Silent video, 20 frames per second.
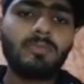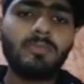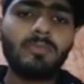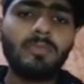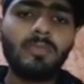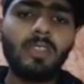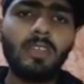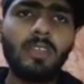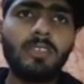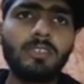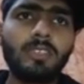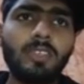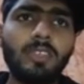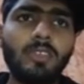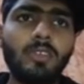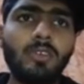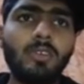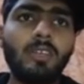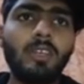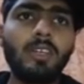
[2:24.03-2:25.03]

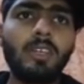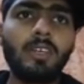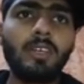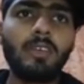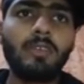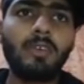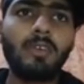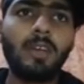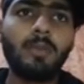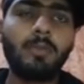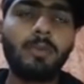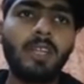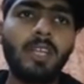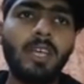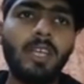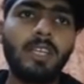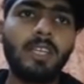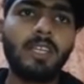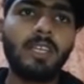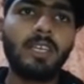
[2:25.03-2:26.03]
scheduled fiber,
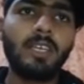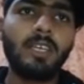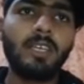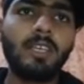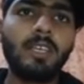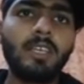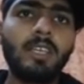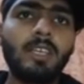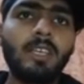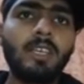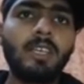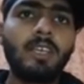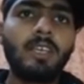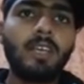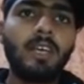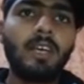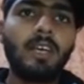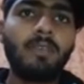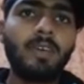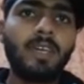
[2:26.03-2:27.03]
and a
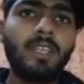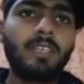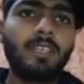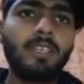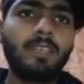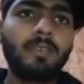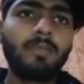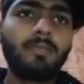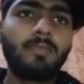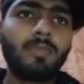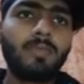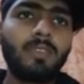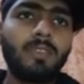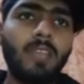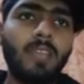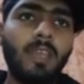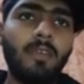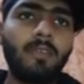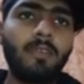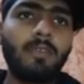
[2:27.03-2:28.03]
very
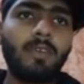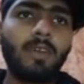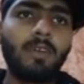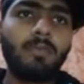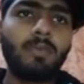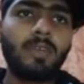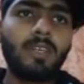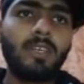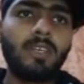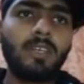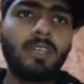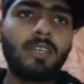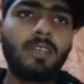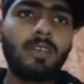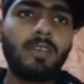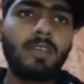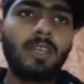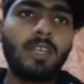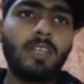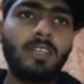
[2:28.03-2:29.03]
heavy fiber,
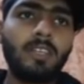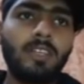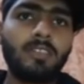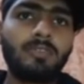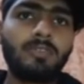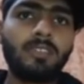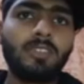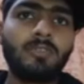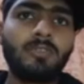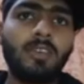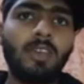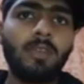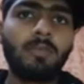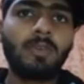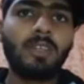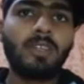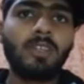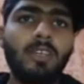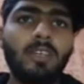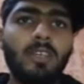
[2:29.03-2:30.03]
and lustrous fiber,
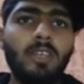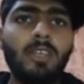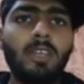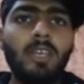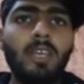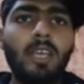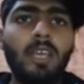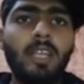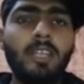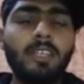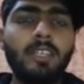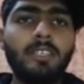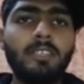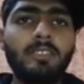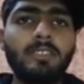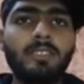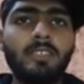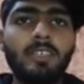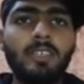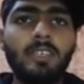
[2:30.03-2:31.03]
and its
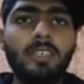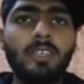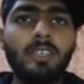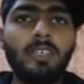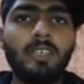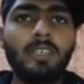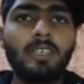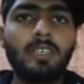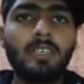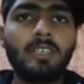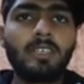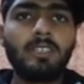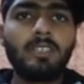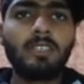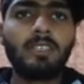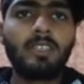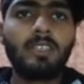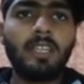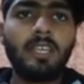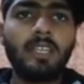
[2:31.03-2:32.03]

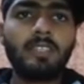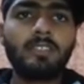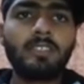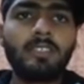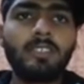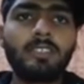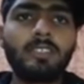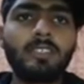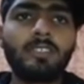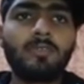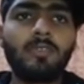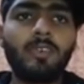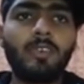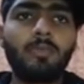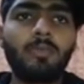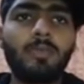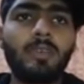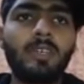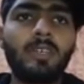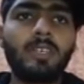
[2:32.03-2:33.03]
length ranges from
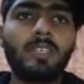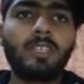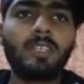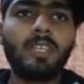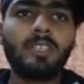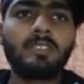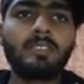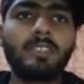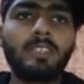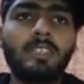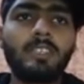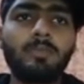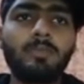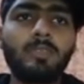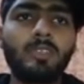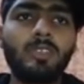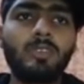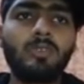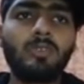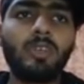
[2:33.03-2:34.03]
10 centimeter
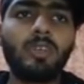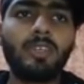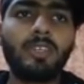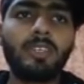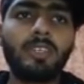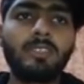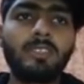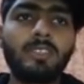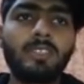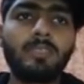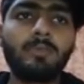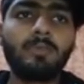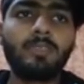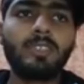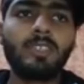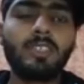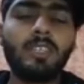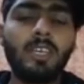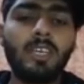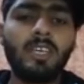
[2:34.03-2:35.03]
to 100 centimeter,
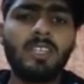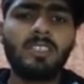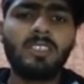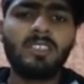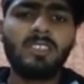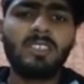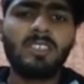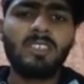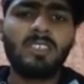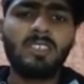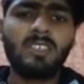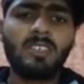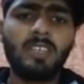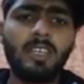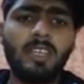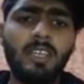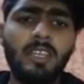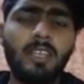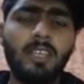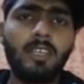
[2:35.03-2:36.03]
and
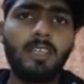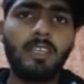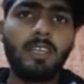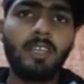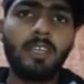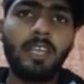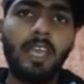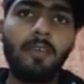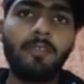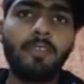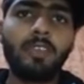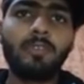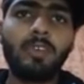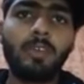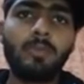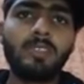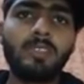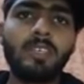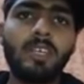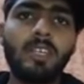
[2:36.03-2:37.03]
average
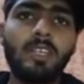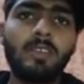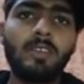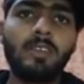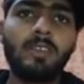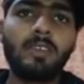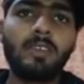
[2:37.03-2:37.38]
fibers are